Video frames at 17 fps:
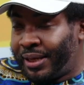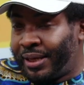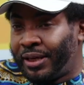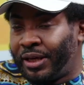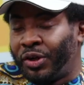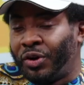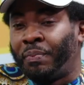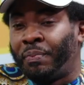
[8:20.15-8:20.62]

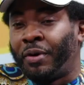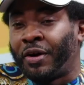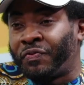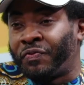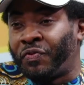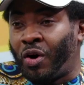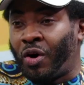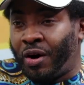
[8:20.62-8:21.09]
But
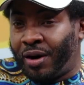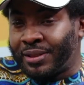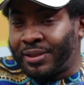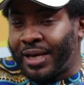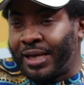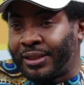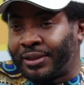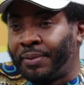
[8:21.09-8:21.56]
for us
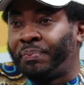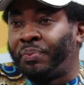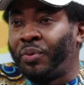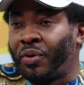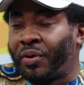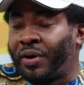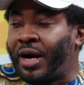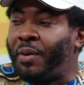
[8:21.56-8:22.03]
as a
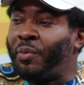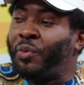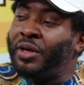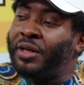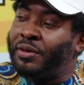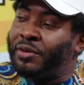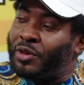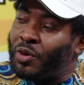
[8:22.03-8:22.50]
program, we
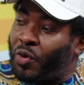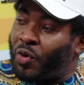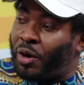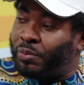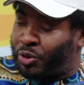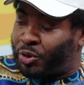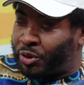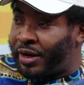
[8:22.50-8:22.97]

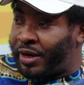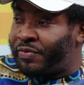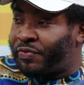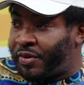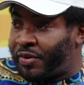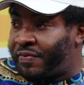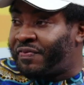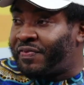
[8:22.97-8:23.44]
deworm children
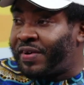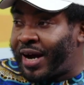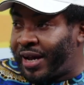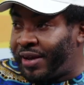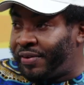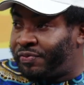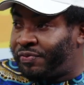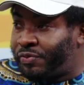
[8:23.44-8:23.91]
from
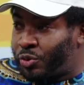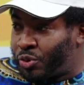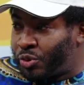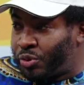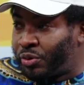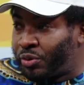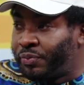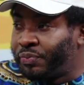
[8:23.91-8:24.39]
5
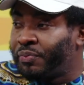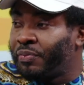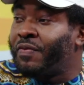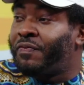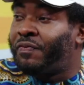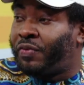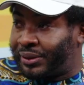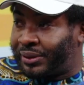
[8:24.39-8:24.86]
to
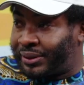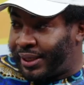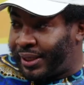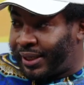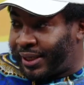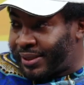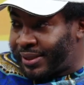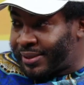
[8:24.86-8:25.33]
14
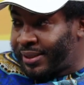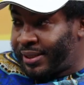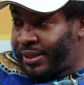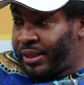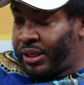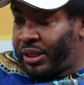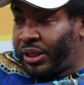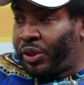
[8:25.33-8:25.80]
years.
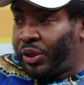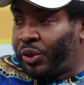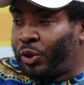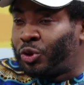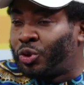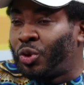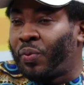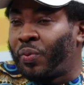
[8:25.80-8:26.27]
Okay.
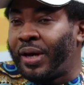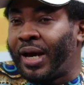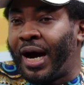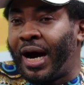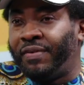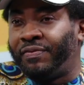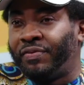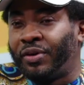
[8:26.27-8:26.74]
So we
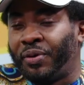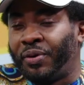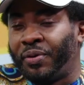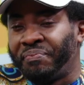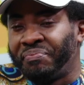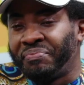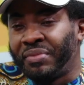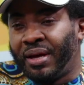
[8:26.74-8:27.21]
have
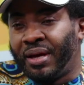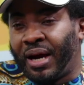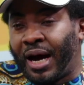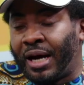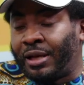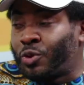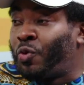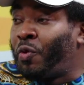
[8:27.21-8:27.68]

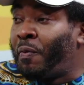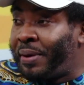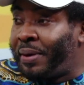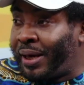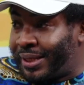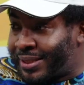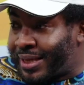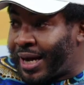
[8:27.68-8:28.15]
our
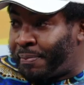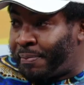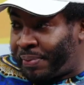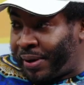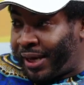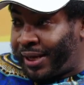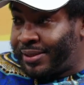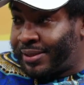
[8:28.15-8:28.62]
school-based
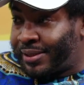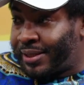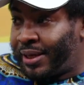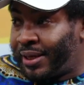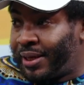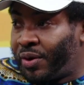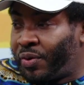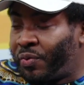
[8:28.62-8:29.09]
campaigns
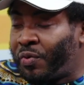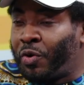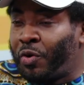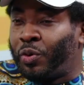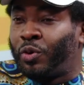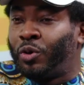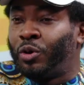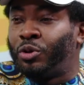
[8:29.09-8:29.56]
where
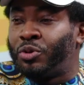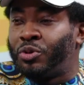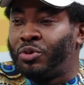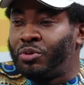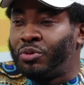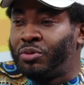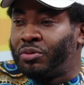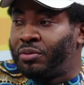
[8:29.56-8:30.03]
we go
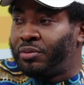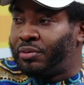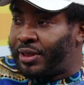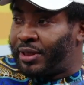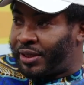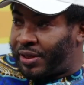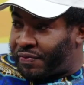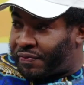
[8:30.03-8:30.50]
to
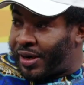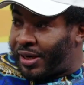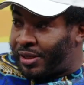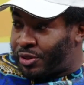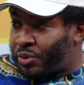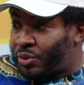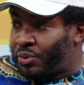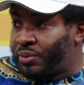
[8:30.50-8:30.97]
the
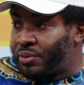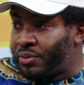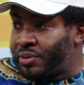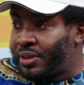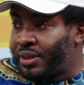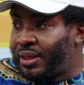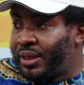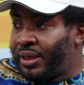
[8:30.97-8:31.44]
different
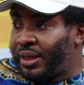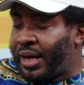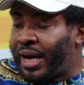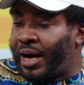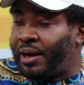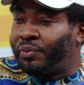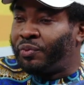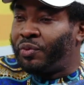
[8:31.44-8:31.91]
schools
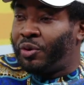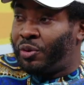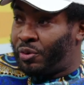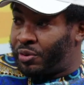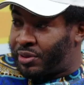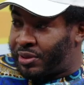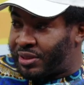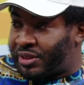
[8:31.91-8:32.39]
and we
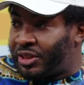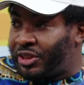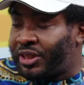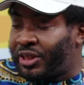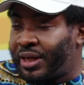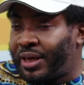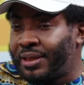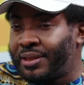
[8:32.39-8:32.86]
use the
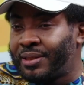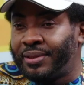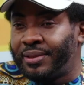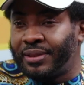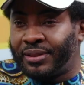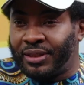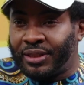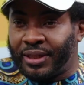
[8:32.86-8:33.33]
teachers. The
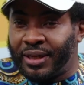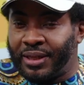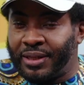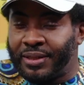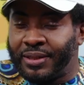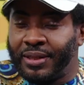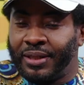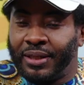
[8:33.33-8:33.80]

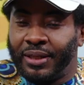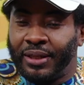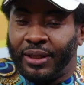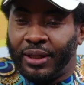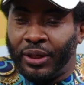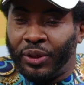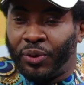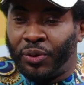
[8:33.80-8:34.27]
teachers,
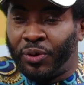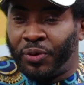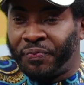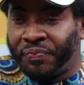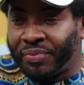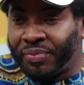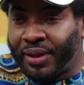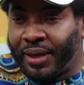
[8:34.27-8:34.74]

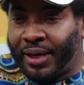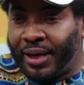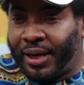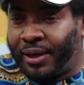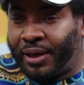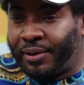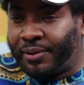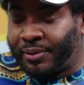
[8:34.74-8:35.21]

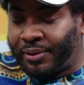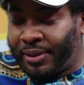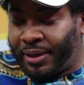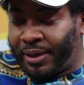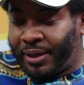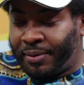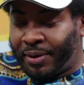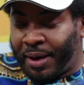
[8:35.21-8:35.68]

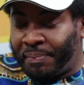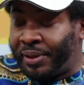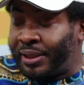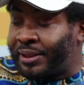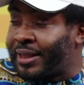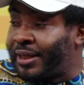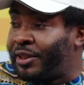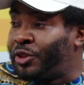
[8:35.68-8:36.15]

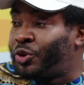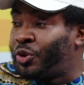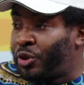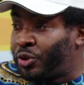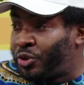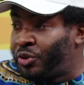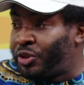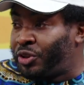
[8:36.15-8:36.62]
administer the
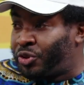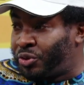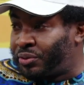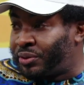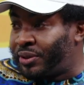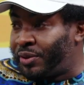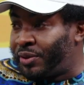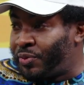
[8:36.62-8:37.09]
drugs to the
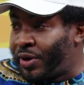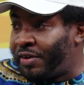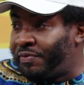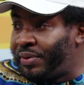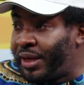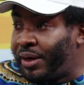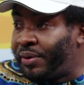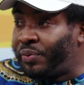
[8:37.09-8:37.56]
children who have
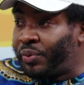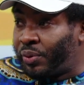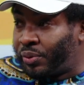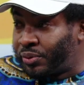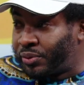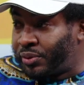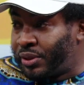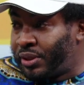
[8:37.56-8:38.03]
been
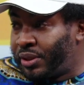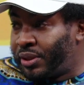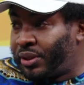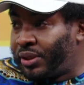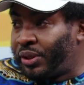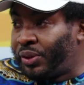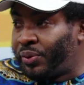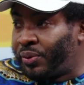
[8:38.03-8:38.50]
enrolled,
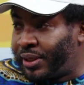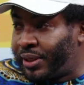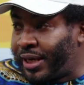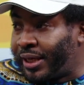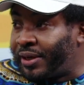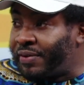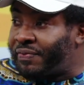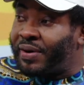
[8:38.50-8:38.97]
in
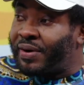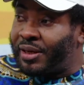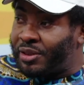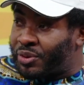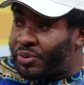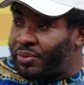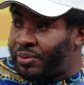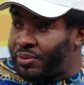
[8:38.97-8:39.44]
their different
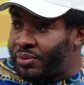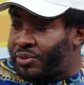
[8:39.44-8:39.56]
schools.